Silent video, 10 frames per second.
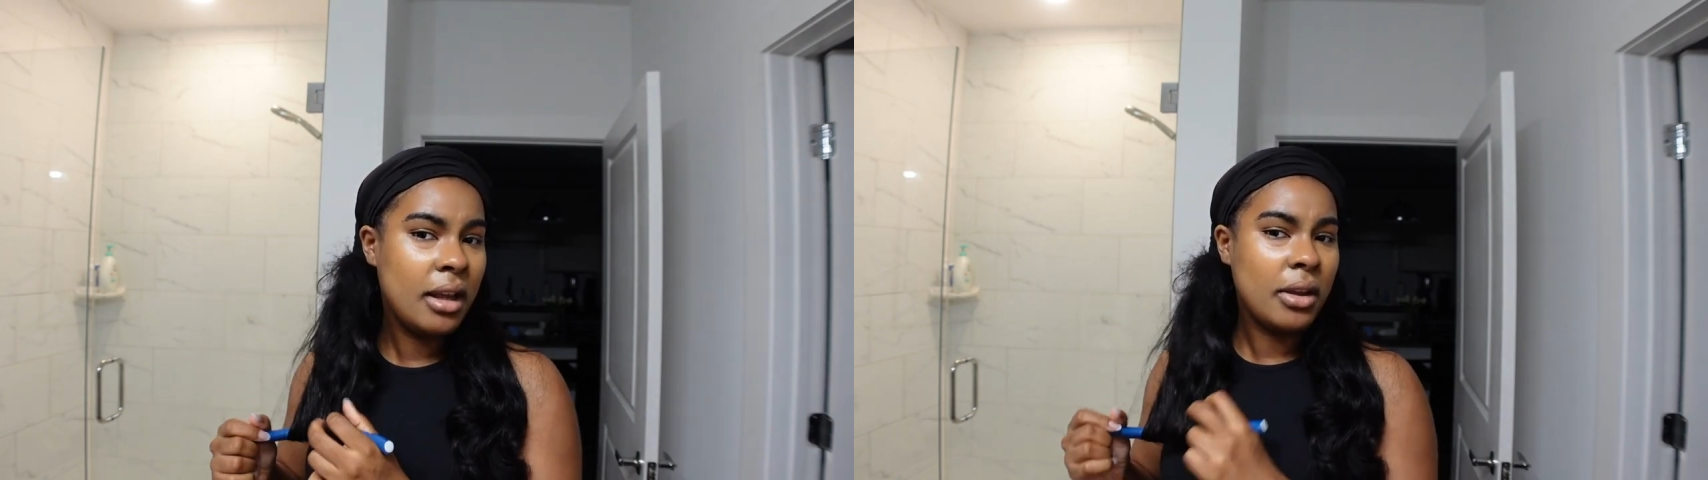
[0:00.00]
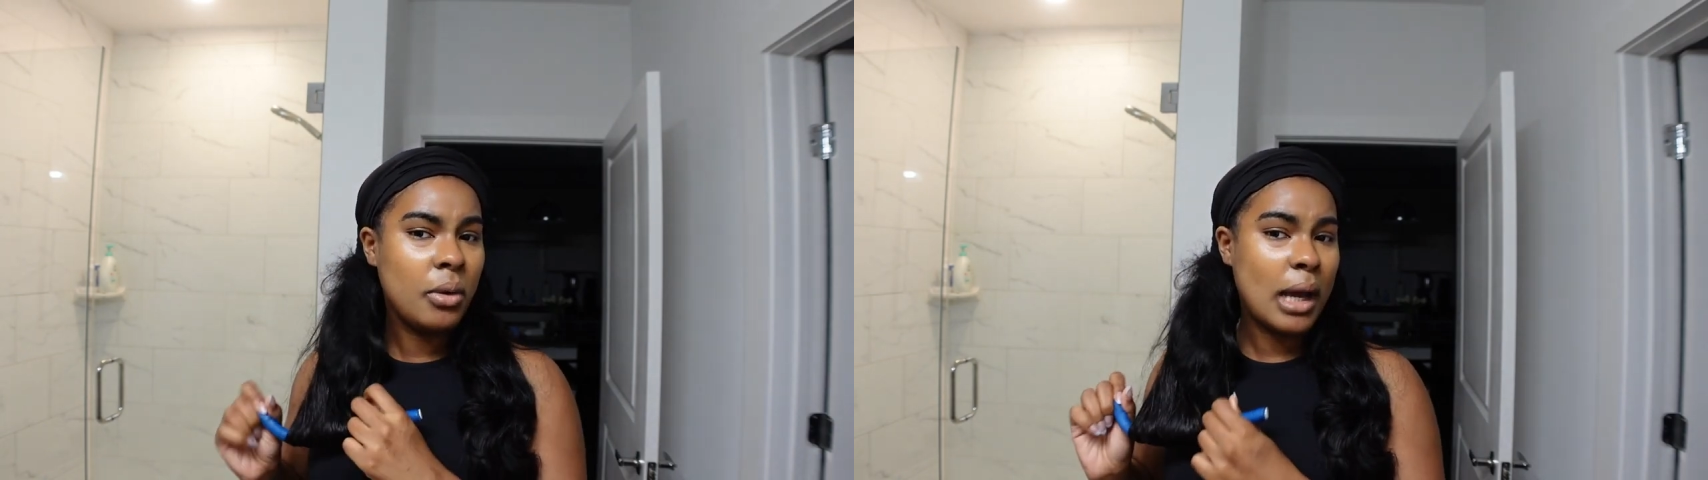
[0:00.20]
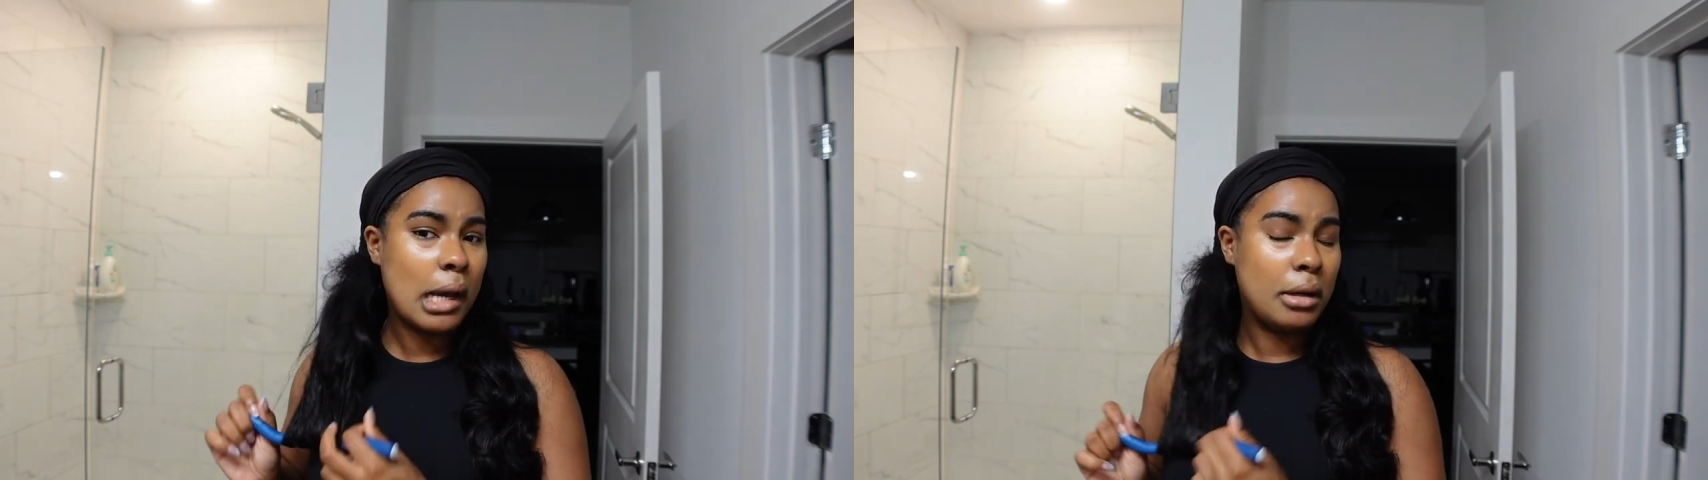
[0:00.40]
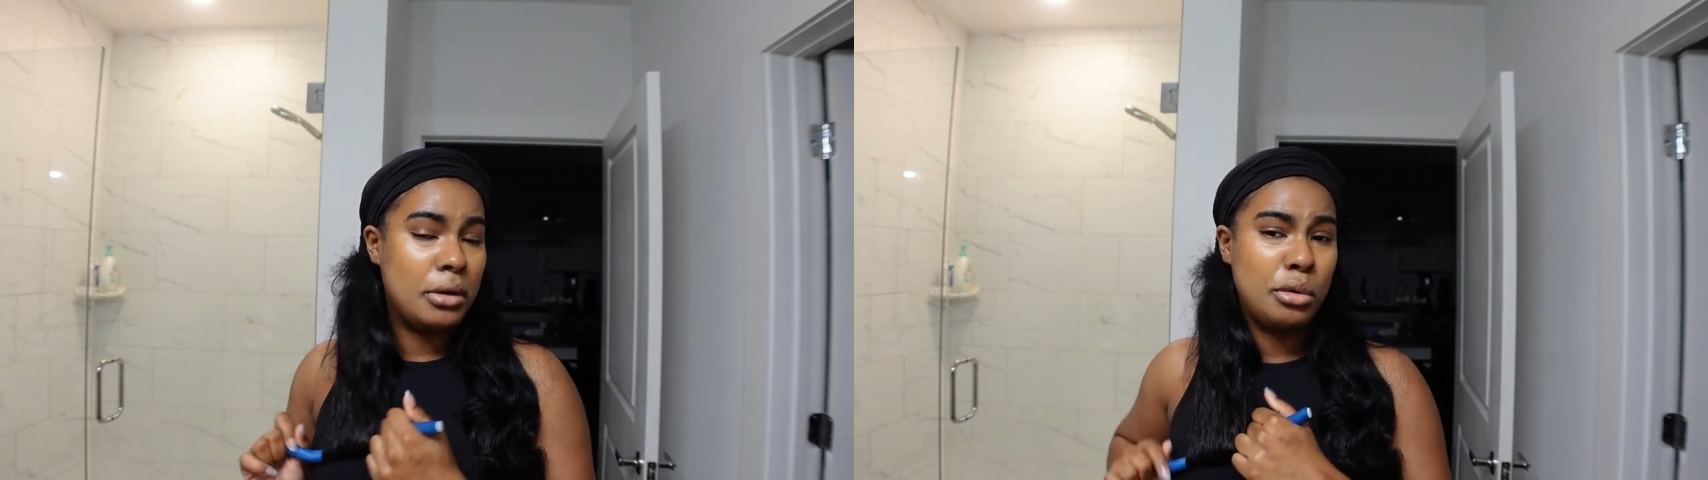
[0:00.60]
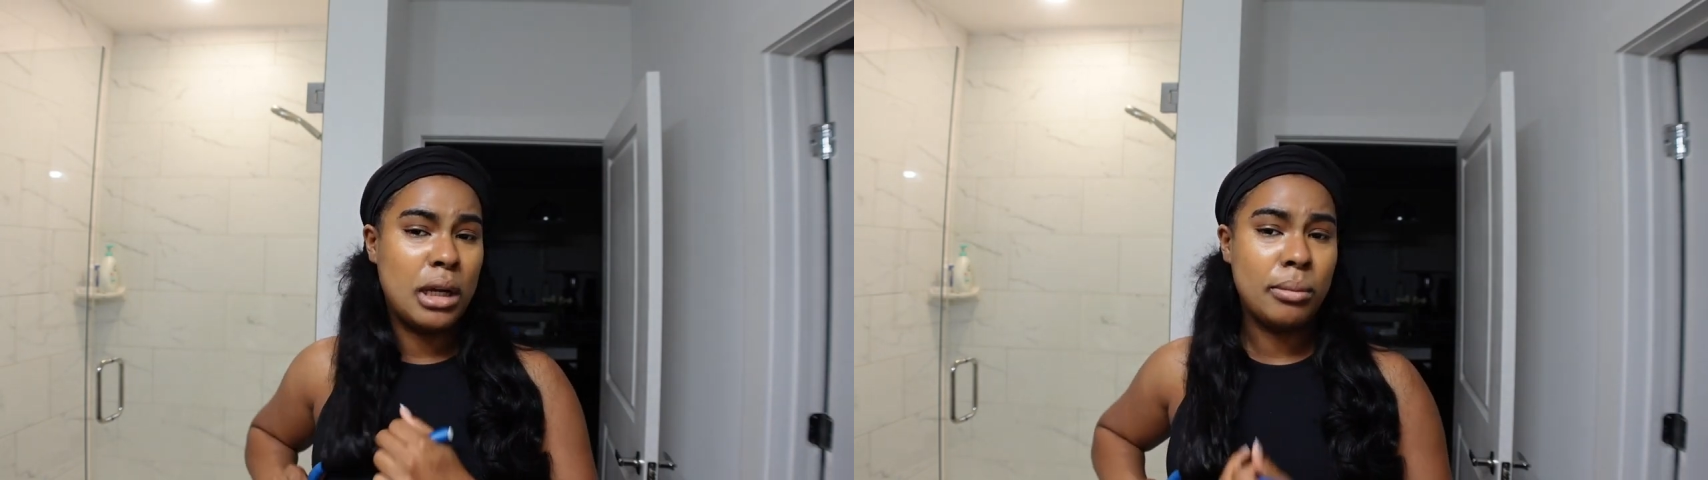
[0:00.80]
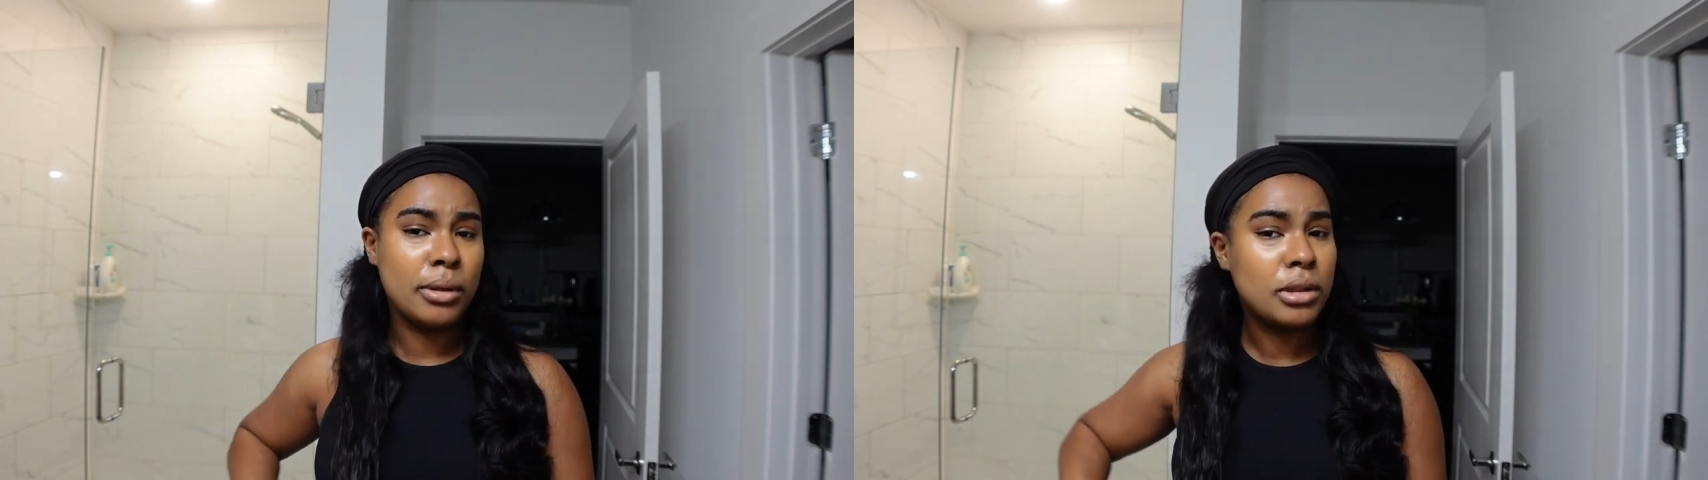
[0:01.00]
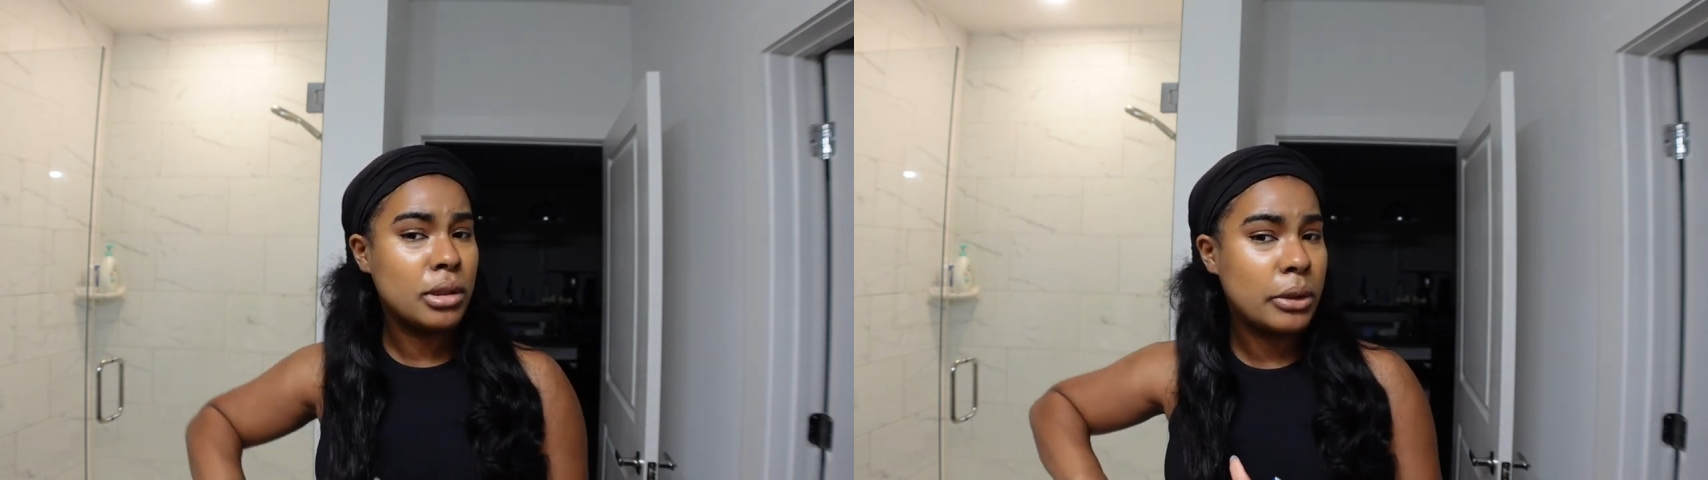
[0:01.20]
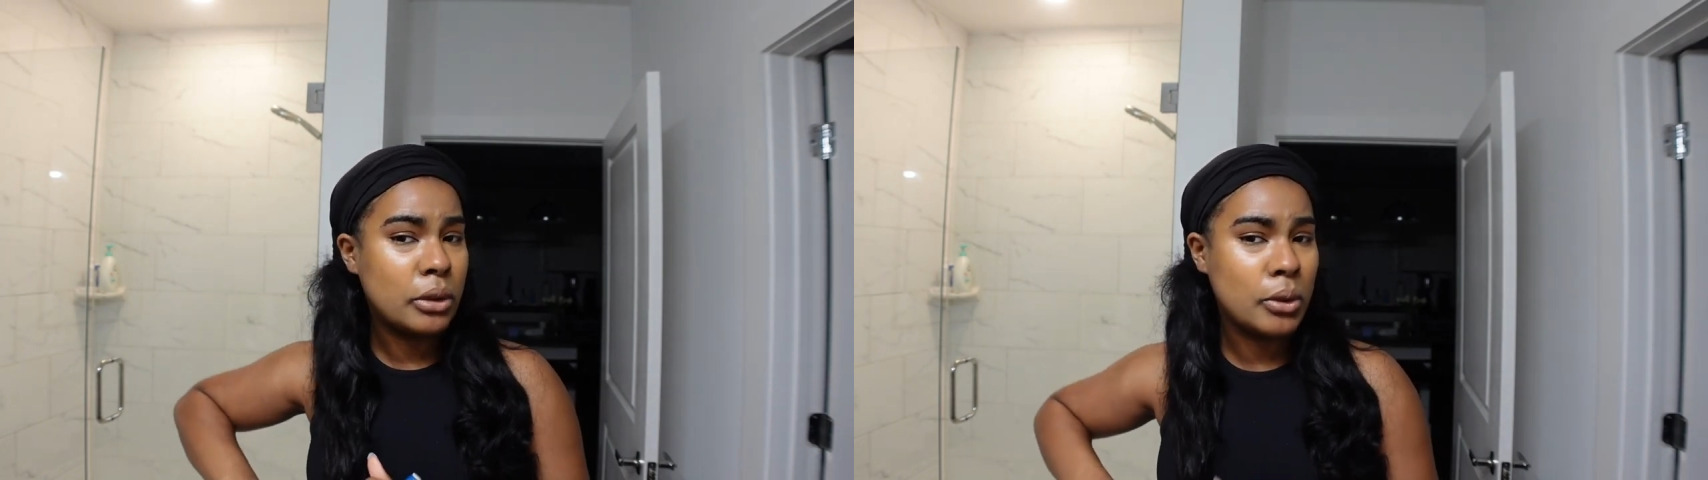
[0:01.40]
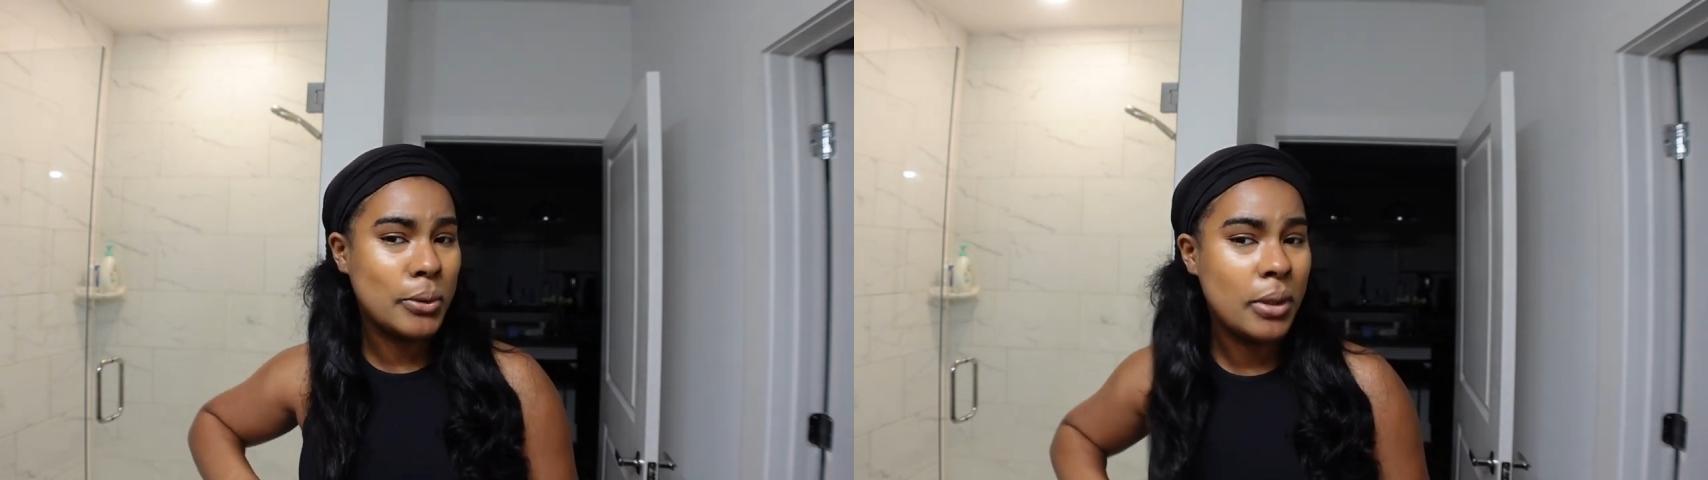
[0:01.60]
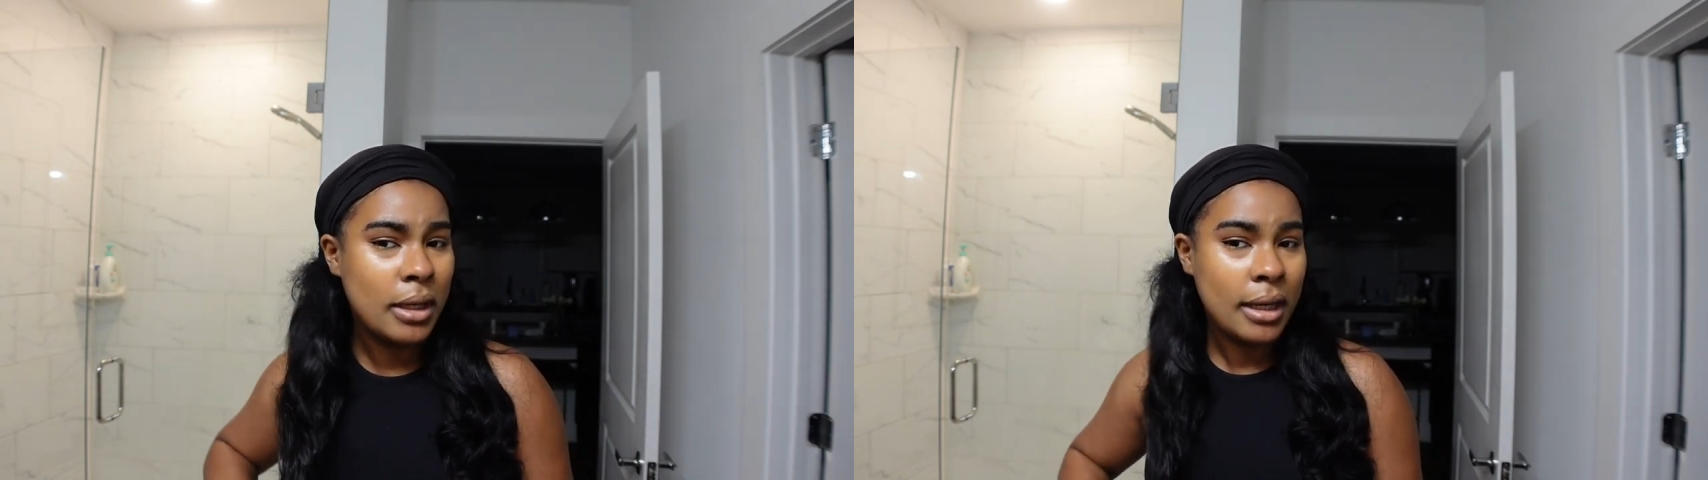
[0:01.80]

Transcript: you gotta do number two,